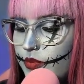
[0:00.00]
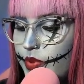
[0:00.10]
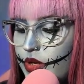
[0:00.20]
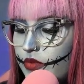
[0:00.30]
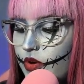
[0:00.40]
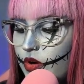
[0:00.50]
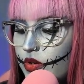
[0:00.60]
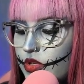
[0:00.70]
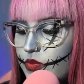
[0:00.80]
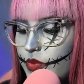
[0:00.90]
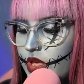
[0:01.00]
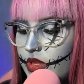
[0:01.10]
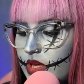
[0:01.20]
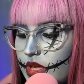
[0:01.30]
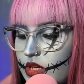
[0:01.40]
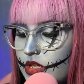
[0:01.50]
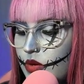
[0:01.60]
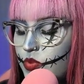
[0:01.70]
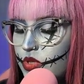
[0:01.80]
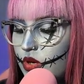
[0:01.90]
a bit of an argument that ended
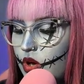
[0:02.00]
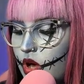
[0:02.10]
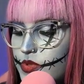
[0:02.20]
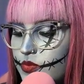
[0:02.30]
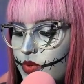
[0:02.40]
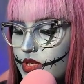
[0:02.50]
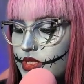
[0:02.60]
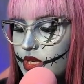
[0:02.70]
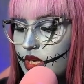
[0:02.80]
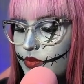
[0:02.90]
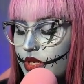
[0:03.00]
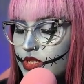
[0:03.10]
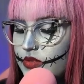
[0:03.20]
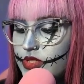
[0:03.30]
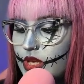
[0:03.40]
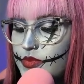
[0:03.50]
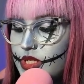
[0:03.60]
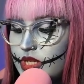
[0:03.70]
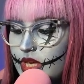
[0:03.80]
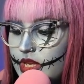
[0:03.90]
up with the cops arresting him because of
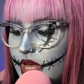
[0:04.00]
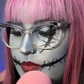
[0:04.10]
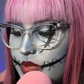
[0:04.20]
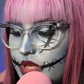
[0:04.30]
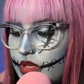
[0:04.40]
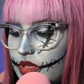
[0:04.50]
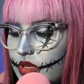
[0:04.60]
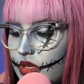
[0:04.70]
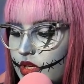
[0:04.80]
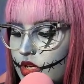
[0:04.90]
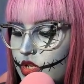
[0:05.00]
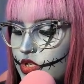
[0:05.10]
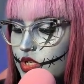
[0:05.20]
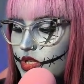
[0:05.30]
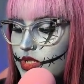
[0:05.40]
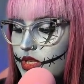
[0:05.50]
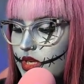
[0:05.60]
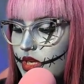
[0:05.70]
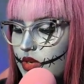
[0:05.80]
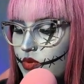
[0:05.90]
attempted kidnapping. She said
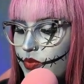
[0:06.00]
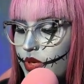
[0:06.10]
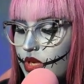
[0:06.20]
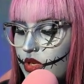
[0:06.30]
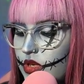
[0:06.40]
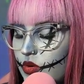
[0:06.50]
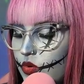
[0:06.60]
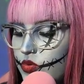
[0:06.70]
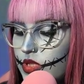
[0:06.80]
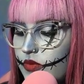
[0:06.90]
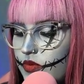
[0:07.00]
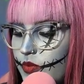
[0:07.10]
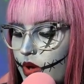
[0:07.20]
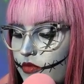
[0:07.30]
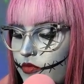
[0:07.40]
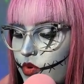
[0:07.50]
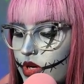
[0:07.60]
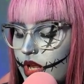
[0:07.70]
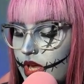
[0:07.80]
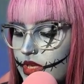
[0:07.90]
that he would be in holding for about 4
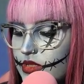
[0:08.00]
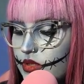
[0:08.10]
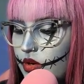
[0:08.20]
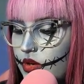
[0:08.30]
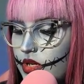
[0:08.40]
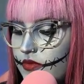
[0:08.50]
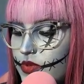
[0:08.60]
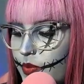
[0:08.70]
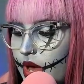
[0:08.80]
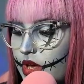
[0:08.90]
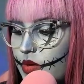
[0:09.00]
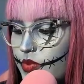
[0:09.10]
days, long enough to pack